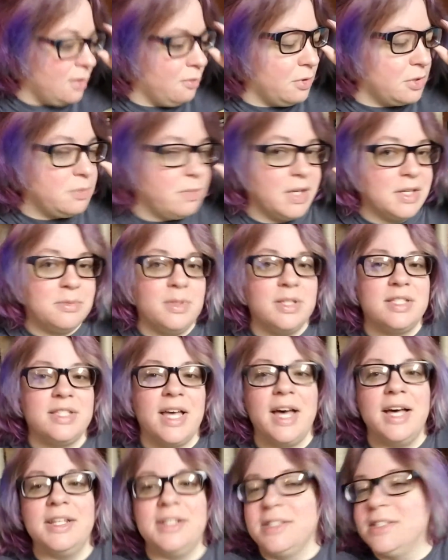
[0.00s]
Which makes me
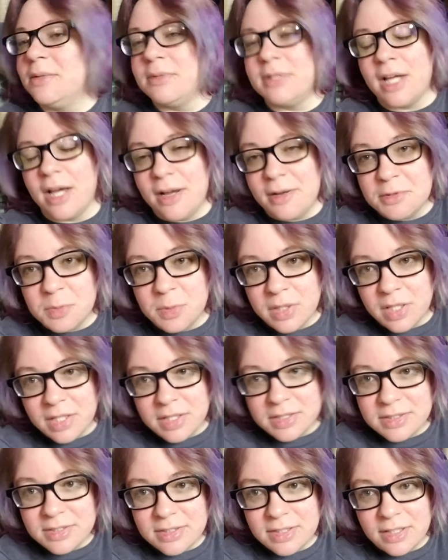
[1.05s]
sad sometimes
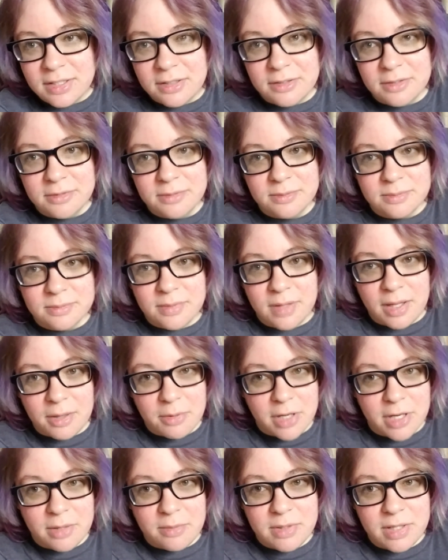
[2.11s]
because, I
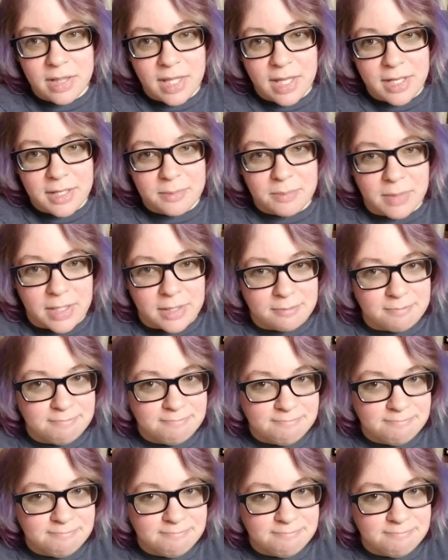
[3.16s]
want him to like me.